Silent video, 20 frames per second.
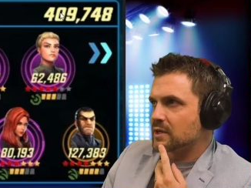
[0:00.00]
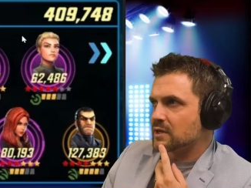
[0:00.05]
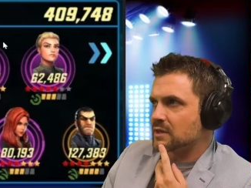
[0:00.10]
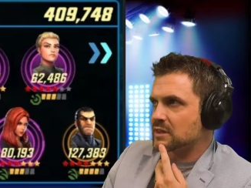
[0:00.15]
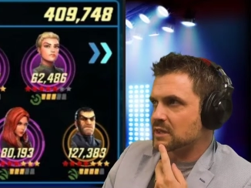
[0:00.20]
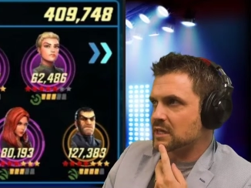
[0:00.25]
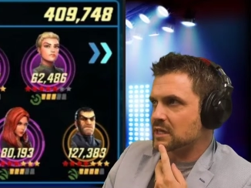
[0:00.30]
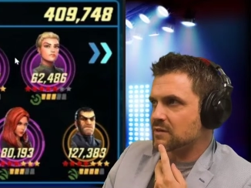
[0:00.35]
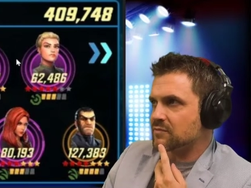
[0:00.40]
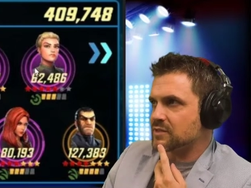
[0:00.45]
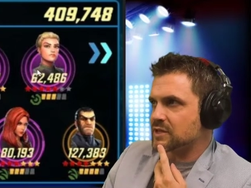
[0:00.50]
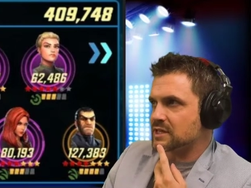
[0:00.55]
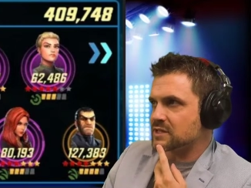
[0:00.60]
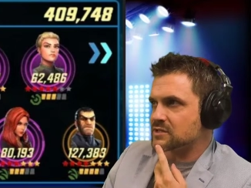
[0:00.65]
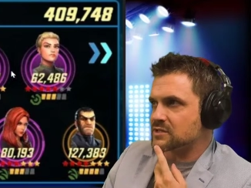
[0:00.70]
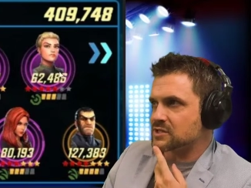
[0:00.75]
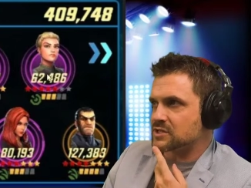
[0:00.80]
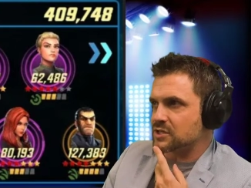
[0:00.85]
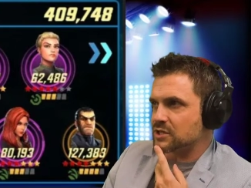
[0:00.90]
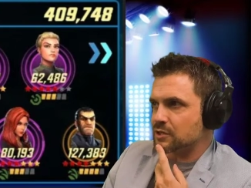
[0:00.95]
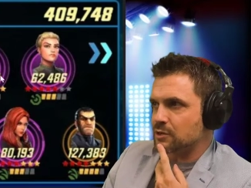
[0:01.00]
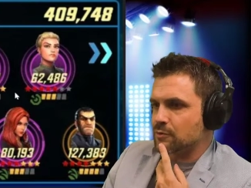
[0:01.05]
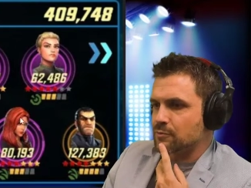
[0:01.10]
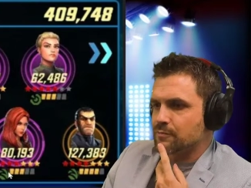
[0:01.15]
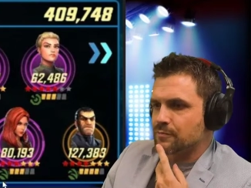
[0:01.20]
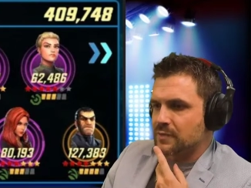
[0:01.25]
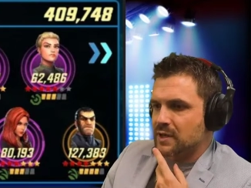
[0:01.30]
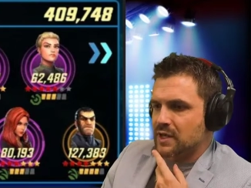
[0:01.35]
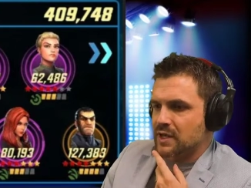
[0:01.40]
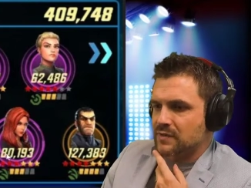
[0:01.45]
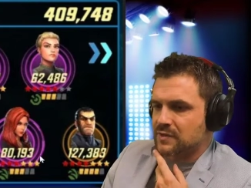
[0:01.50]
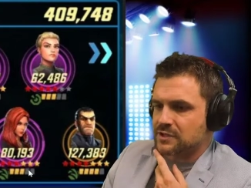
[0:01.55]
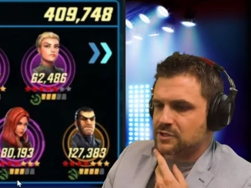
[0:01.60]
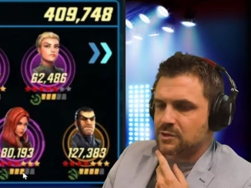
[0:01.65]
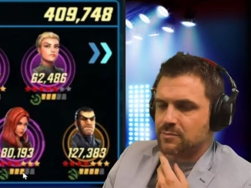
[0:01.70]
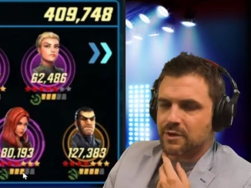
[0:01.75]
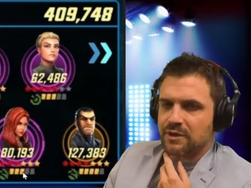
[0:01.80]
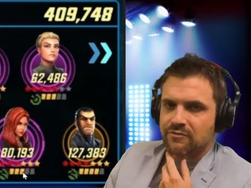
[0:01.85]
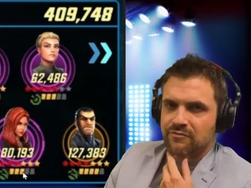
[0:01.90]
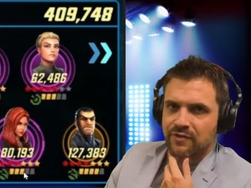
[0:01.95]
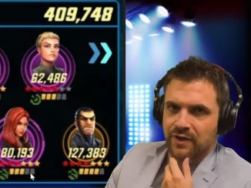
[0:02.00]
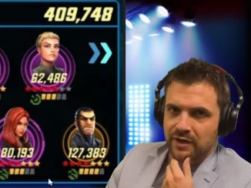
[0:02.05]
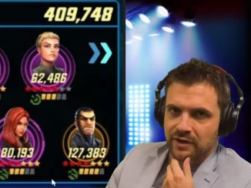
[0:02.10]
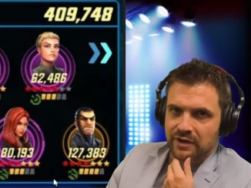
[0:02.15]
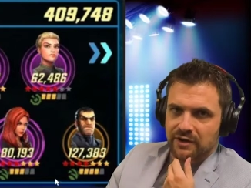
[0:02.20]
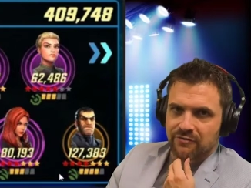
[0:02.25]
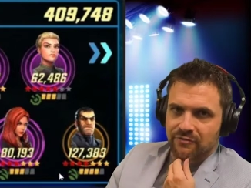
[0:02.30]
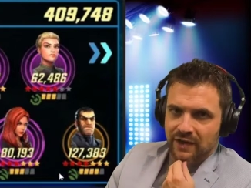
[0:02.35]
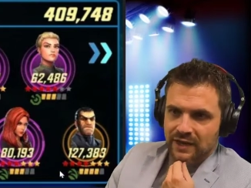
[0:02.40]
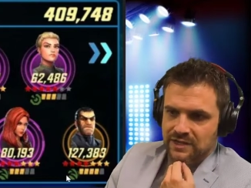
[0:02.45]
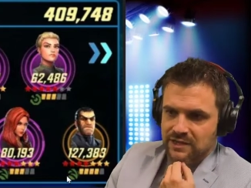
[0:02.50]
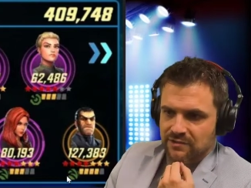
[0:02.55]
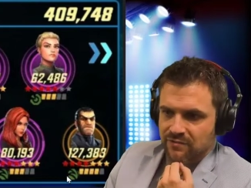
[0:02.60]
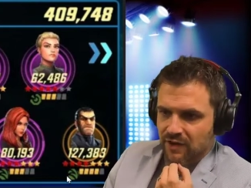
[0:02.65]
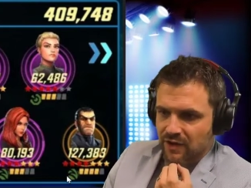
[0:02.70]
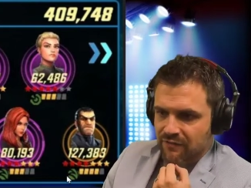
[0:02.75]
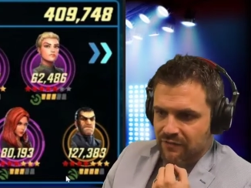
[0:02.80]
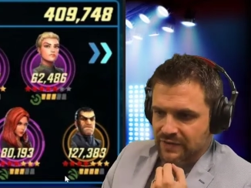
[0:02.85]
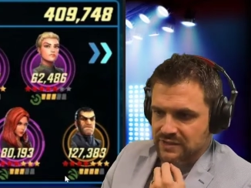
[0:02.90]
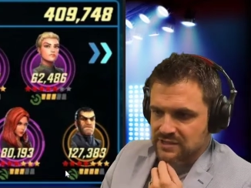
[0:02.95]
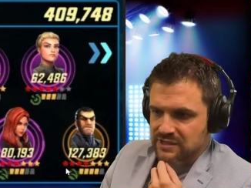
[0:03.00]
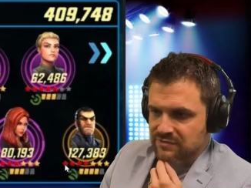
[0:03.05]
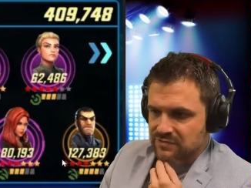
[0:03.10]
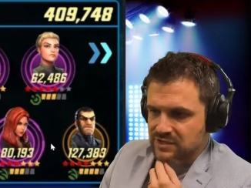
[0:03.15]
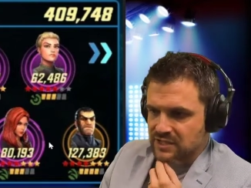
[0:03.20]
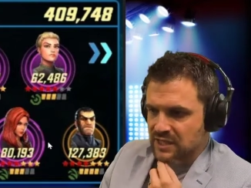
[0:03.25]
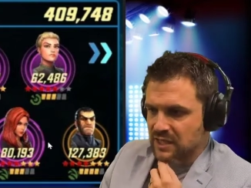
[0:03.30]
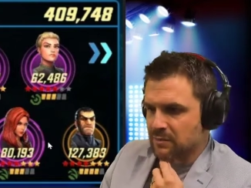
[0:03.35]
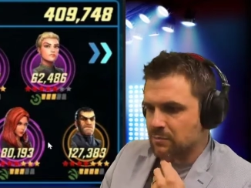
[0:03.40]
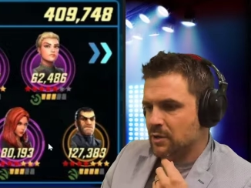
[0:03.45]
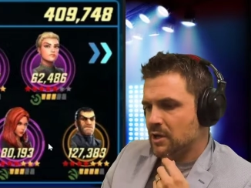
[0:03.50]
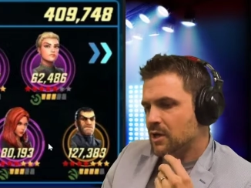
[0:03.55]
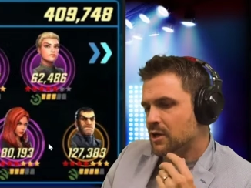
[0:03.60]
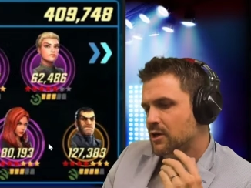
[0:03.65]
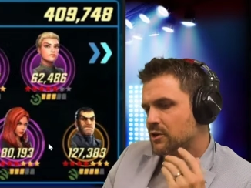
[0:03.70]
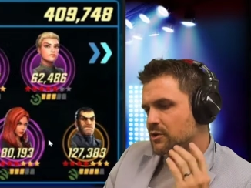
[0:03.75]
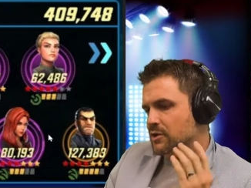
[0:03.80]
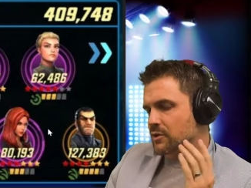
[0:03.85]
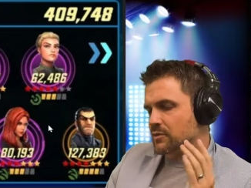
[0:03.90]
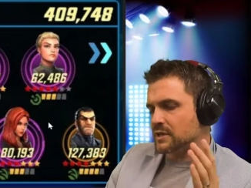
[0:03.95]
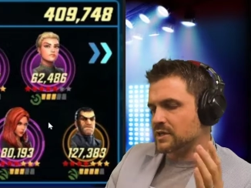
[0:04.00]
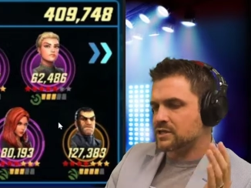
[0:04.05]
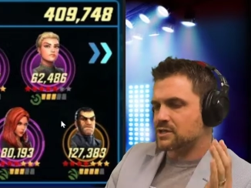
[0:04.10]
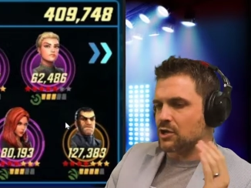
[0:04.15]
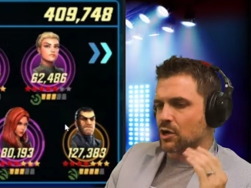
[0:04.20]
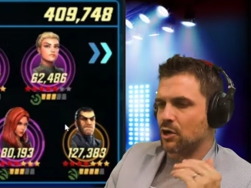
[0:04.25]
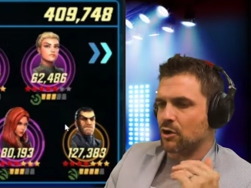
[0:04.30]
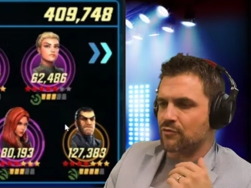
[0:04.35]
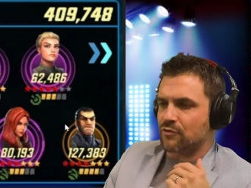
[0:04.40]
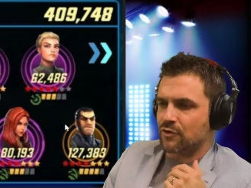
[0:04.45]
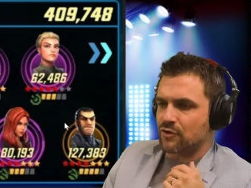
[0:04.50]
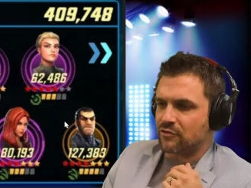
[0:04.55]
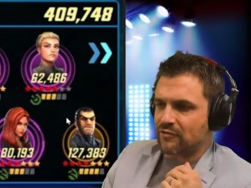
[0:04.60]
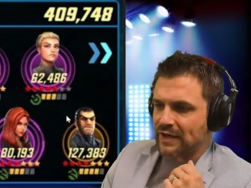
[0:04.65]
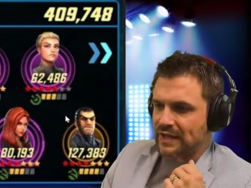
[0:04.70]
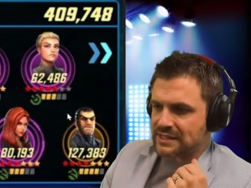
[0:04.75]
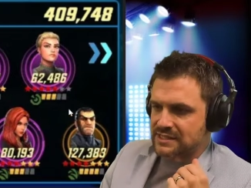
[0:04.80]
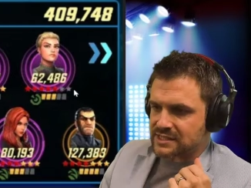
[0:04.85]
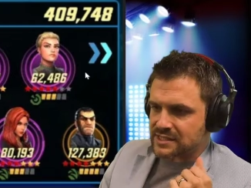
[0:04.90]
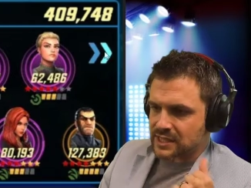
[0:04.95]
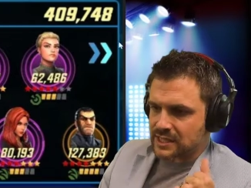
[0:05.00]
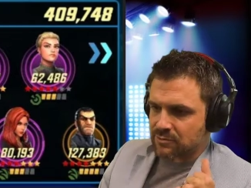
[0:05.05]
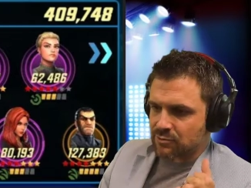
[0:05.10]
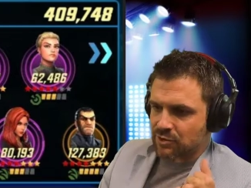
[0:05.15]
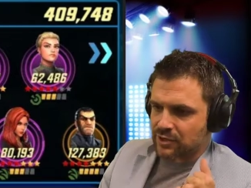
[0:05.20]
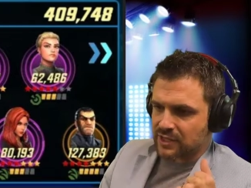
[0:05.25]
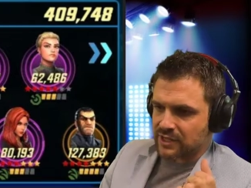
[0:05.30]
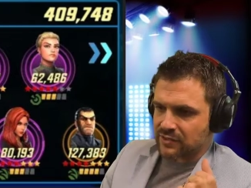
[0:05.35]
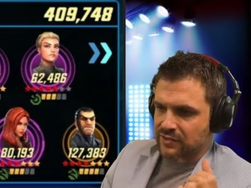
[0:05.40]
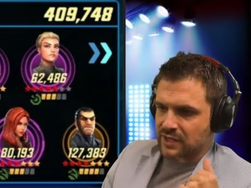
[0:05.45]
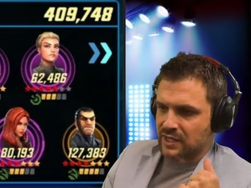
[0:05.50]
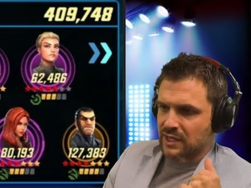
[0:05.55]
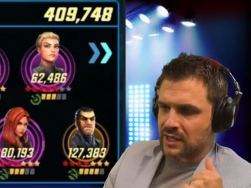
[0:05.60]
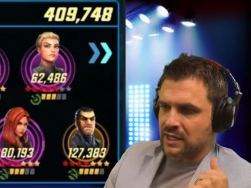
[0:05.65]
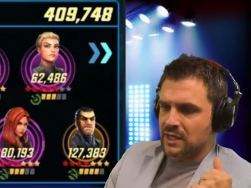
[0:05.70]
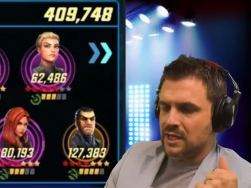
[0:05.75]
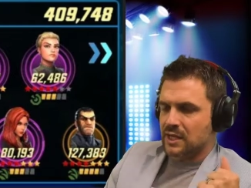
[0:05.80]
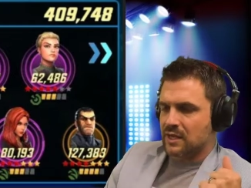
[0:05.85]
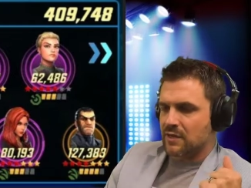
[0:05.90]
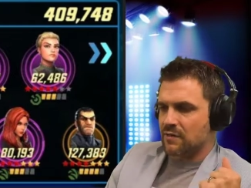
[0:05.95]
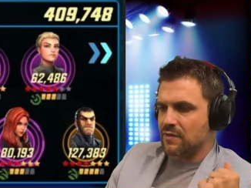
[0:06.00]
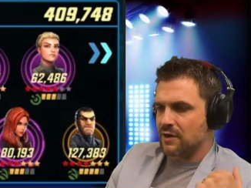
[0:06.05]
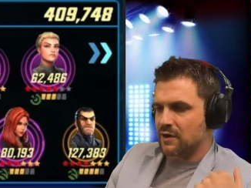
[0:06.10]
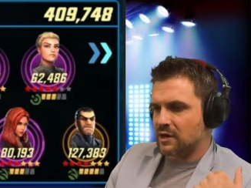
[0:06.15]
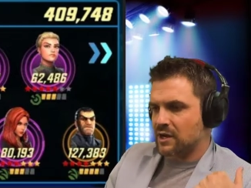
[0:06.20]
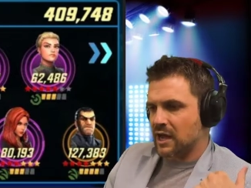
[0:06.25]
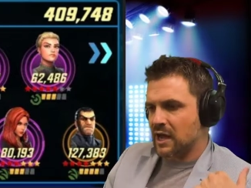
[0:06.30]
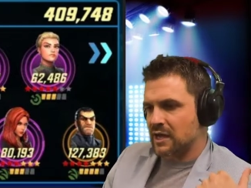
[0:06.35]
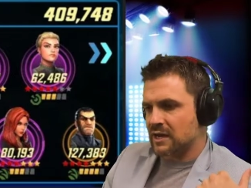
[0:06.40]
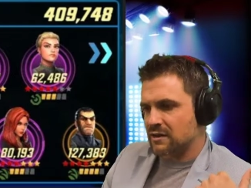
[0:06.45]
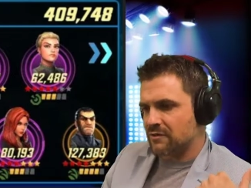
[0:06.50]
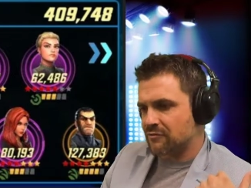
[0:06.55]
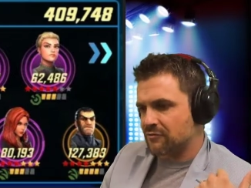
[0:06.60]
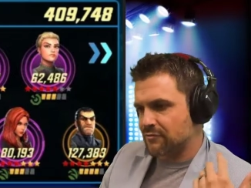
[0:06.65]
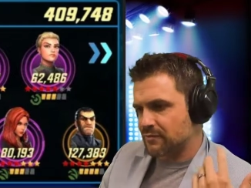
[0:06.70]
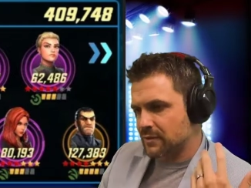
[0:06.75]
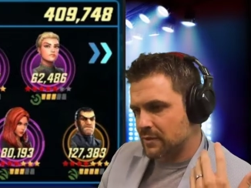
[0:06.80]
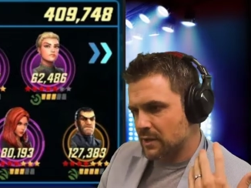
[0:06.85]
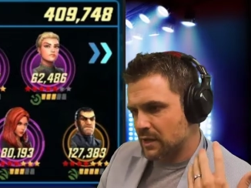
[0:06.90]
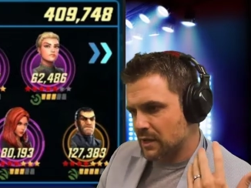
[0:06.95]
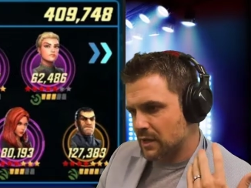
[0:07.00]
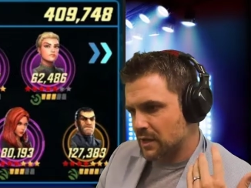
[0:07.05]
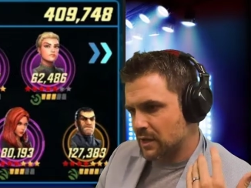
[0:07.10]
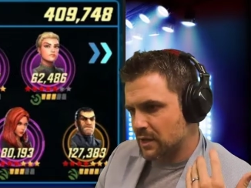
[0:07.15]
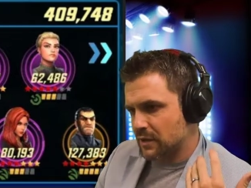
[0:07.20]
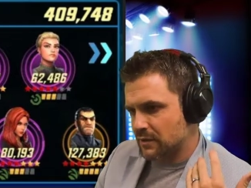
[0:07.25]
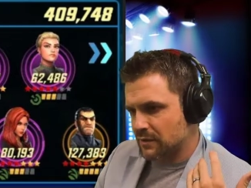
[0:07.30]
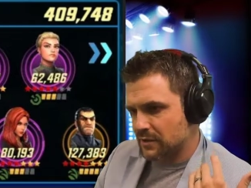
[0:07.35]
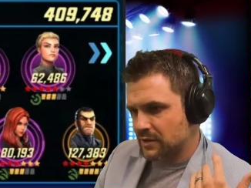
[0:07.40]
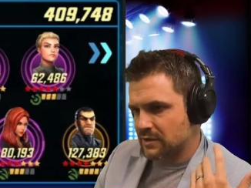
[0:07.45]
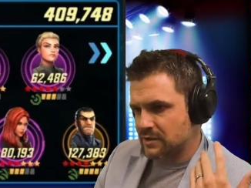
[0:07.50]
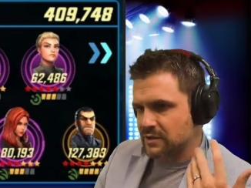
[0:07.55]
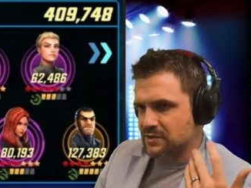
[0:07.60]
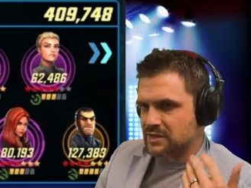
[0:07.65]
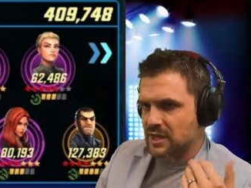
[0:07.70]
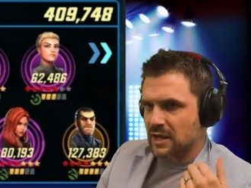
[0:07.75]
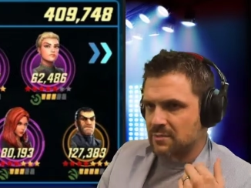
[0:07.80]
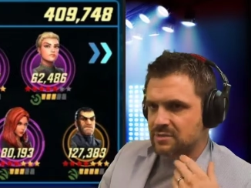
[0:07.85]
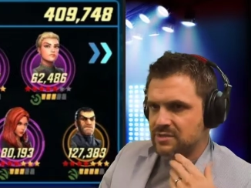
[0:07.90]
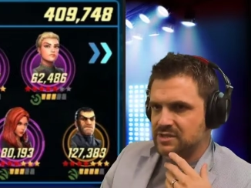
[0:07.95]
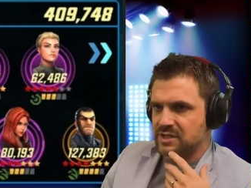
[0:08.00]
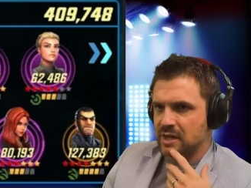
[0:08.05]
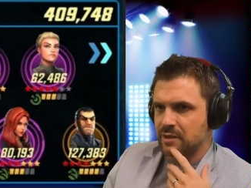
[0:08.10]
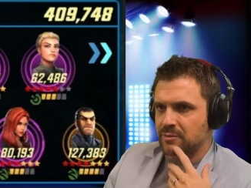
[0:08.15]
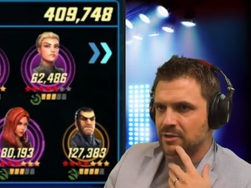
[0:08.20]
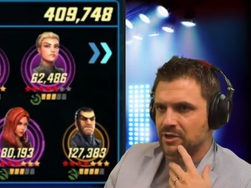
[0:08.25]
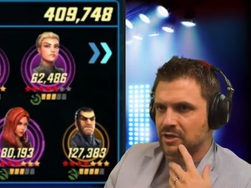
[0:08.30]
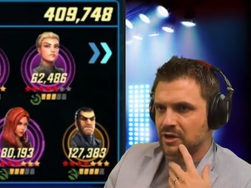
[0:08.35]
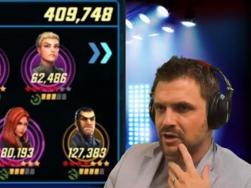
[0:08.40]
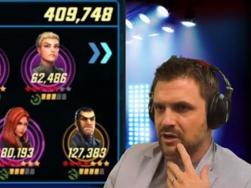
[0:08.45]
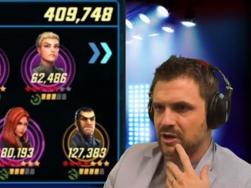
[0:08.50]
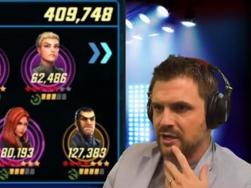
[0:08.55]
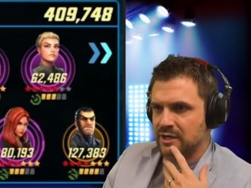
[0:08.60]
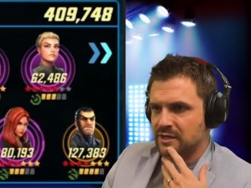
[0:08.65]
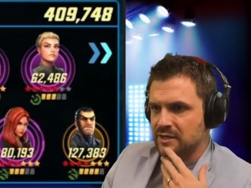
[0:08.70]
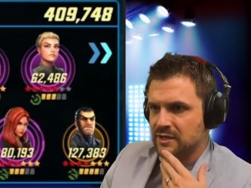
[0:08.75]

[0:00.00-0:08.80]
Leave these two. This will be a very effective offensive team. No need to overinvest in them or anything. They're kind of their time is come and gone.